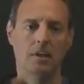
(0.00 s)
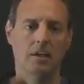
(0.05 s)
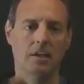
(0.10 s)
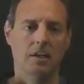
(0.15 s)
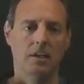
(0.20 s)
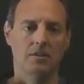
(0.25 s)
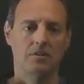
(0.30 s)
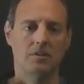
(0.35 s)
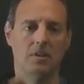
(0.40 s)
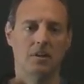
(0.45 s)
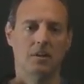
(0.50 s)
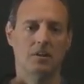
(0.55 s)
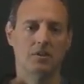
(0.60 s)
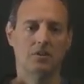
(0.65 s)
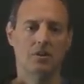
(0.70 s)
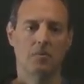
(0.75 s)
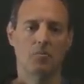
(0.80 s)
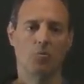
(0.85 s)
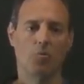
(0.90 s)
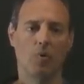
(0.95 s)
is
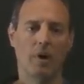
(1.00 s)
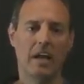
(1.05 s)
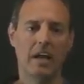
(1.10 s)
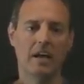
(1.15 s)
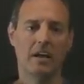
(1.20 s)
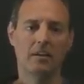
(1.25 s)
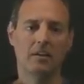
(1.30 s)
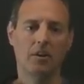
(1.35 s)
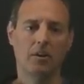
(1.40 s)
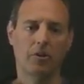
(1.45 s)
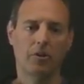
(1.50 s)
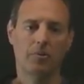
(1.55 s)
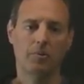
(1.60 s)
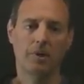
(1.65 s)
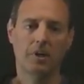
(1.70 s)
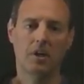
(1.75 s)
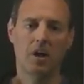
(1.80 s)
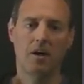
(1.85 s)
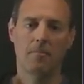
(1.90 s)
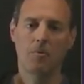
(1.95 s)
some rand 3
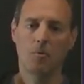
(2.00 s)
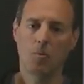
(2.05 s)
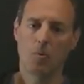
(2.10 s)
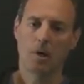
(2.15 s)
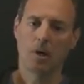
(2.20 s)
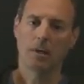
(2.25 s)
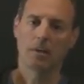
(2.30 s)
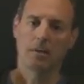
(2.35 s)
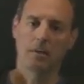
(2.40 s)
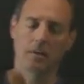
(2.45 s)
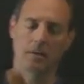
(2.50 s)
comma 1.